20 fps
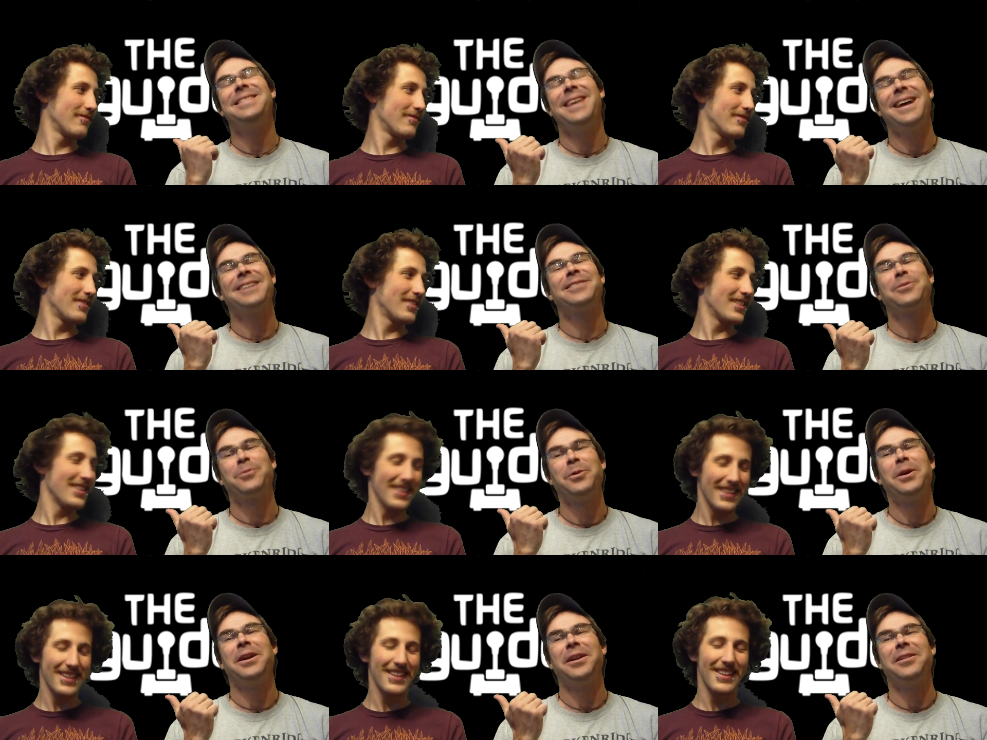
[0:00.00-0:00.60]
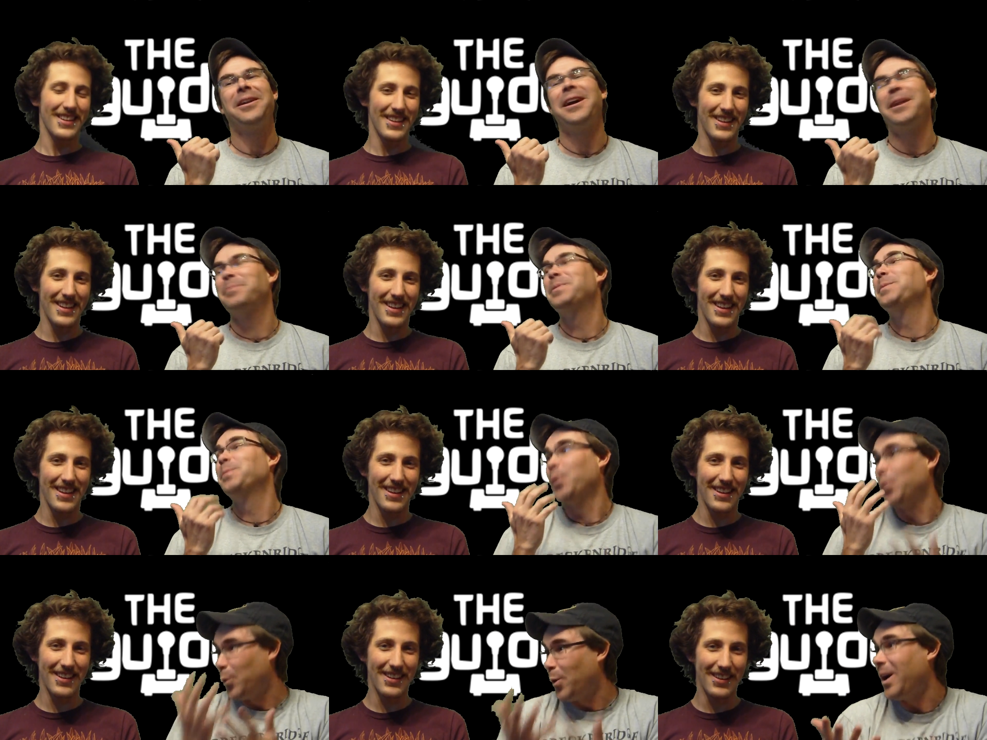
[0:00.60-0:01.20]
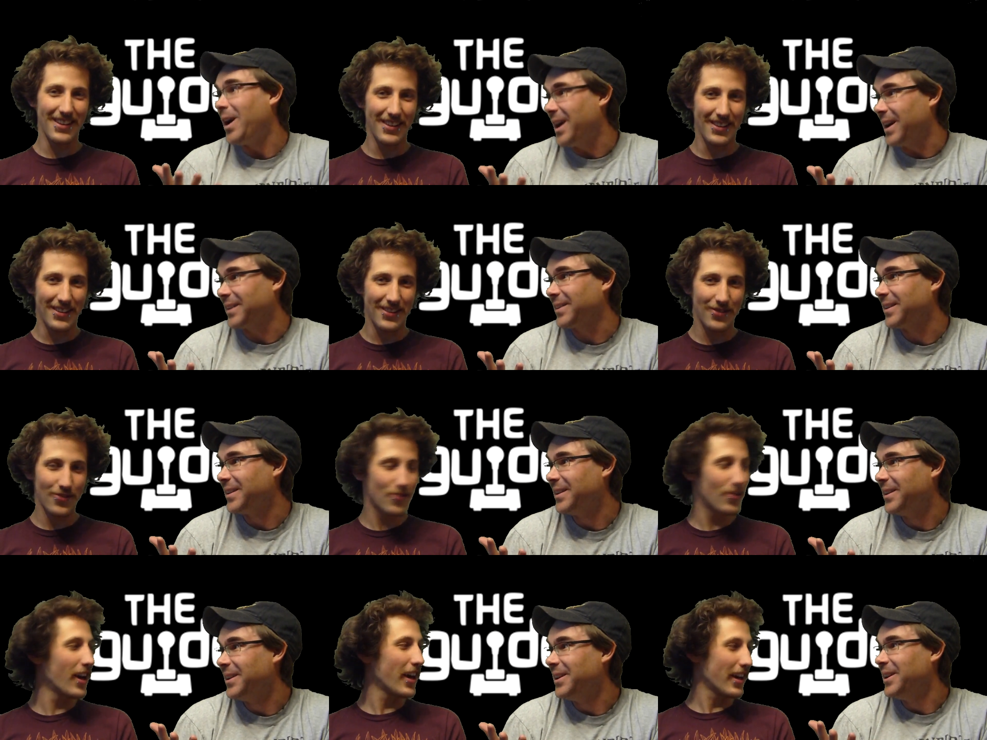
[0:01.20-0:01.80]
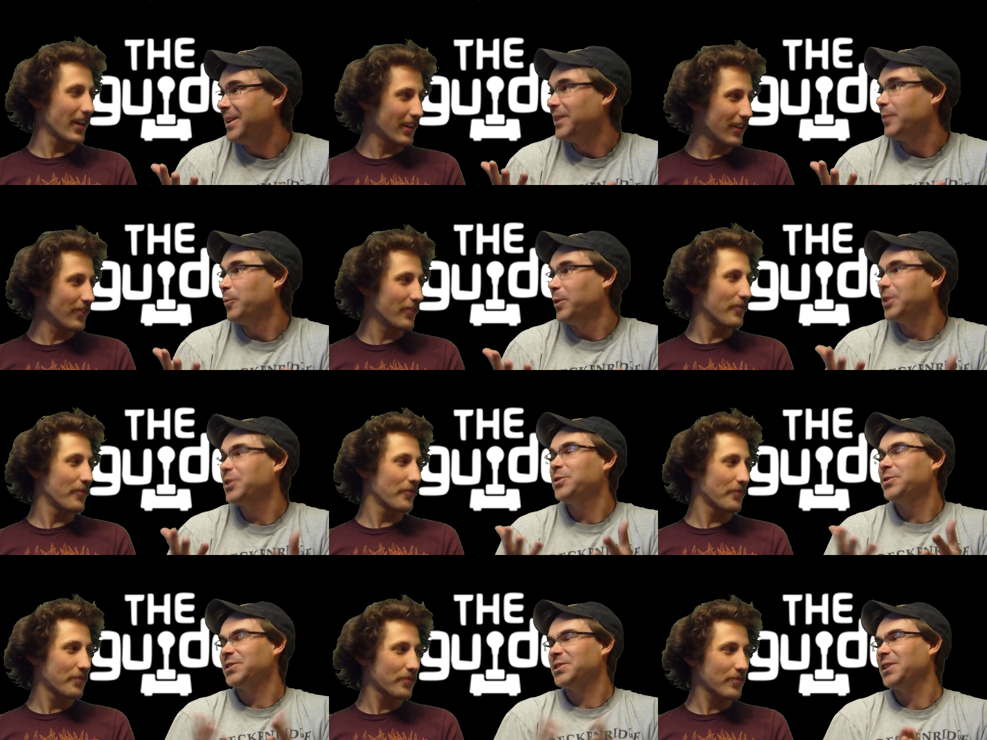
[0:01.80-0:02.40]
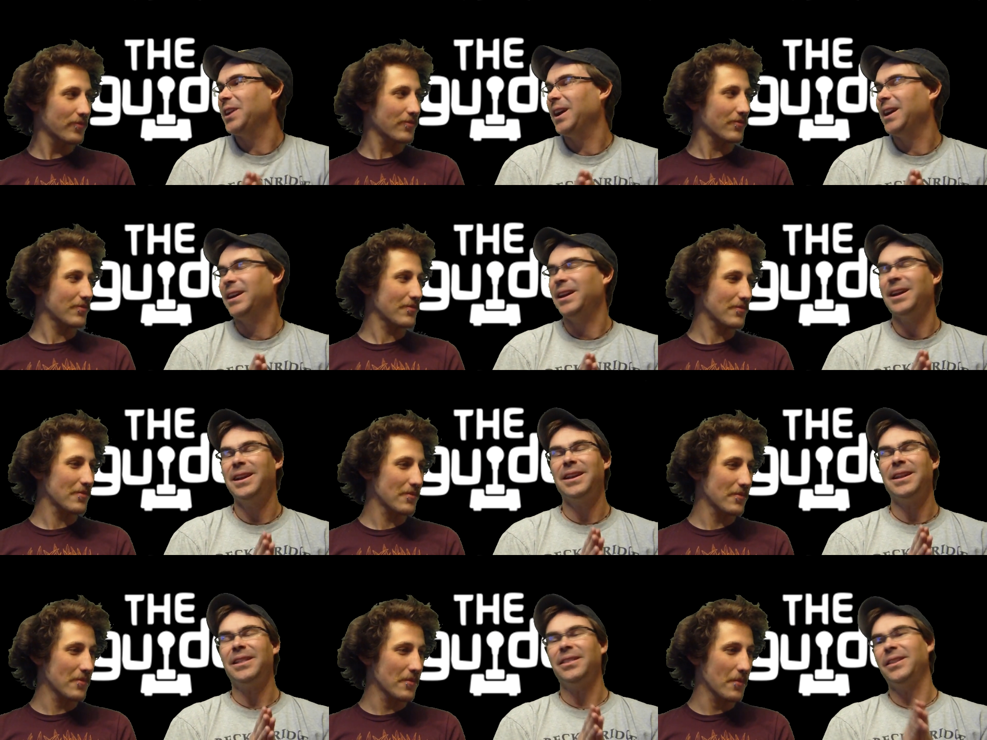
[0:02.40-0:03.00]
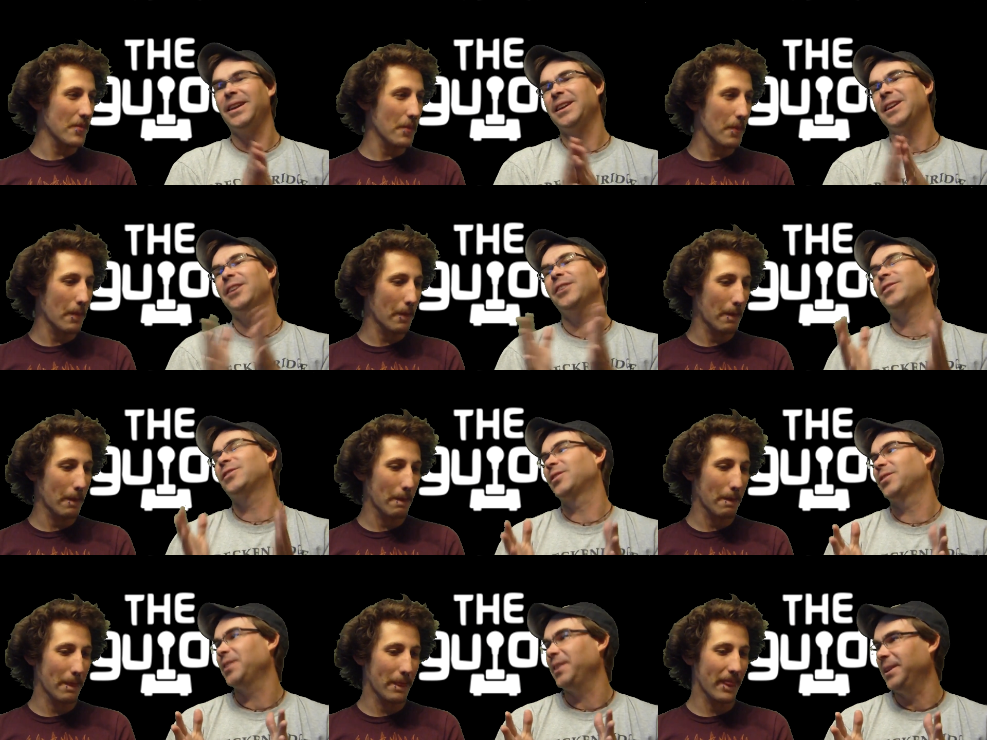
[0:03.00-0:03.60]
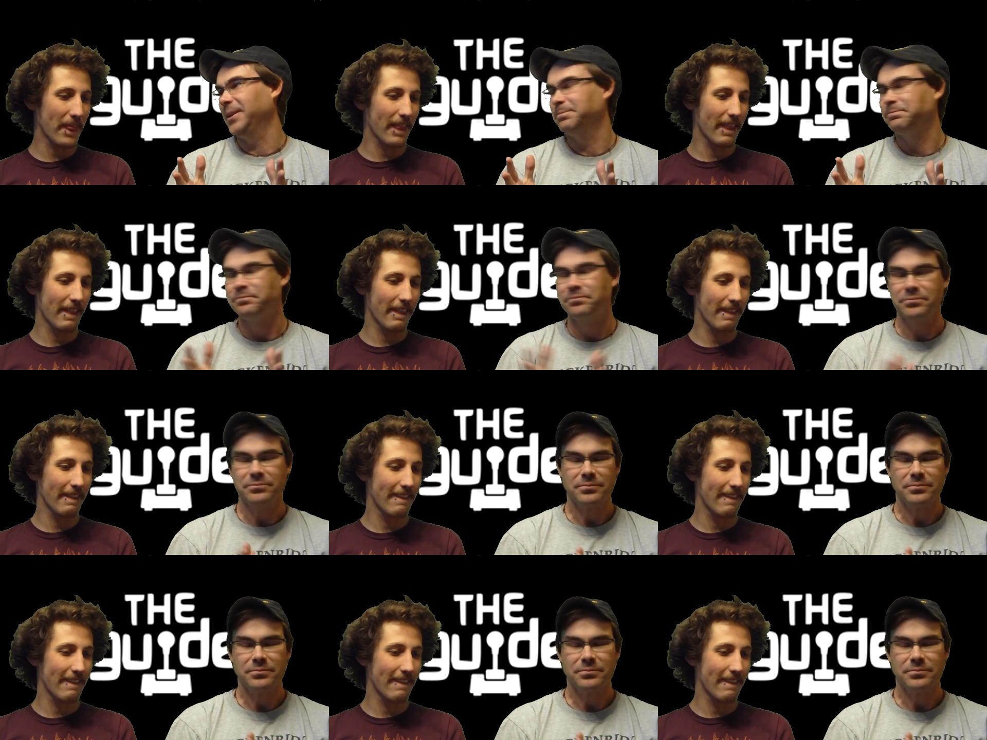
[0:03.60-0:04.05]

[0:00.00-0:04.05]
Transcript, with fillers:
Speaker 1: that's what a lot of people want. Right. When you say, and like, here's the thing.